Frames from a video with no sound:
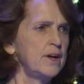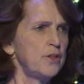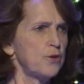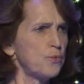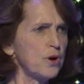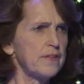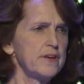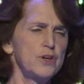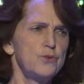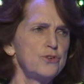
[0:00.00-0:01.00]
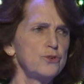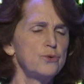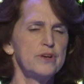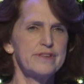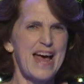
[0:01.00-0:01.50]
The work that you do
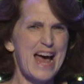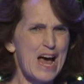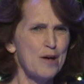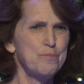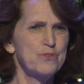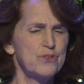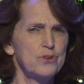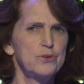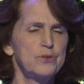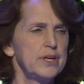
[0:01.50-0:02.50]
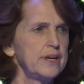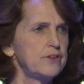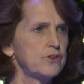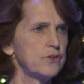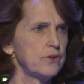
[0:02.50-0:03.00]
is absolutely
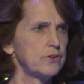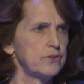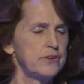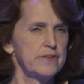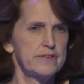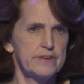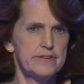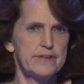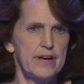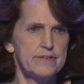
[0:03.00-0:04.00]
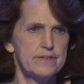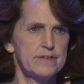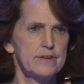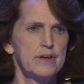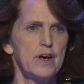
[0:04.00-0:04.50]
integral to the success
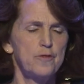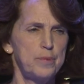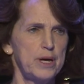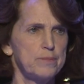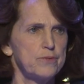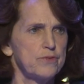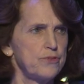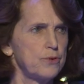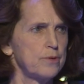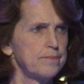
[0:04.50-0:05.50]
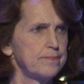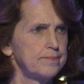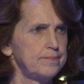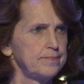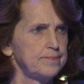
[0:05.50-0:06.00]
of payment reform,
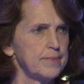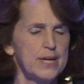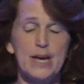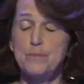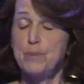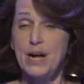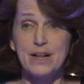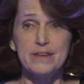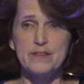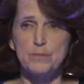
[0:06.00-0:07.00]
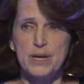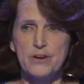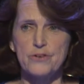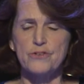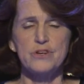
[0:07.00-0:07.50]
and
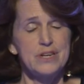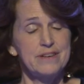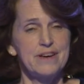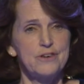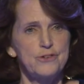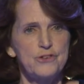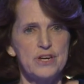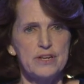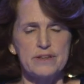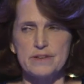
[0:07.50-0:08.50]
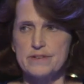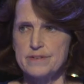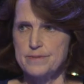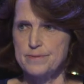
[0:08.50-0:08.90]
policymakers need to understand this.